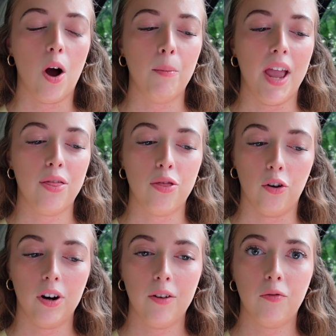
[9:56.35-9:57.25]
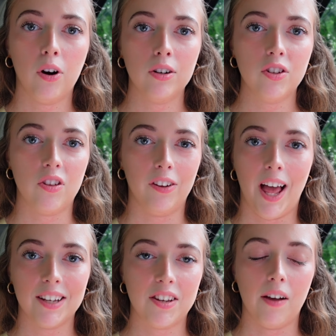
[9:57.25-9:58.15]
on May 31st, the
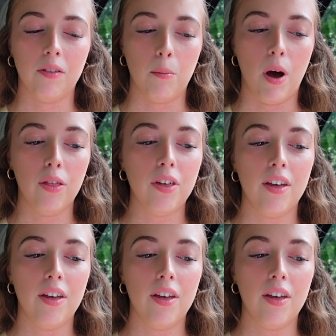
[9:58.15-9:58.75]
last day of the month,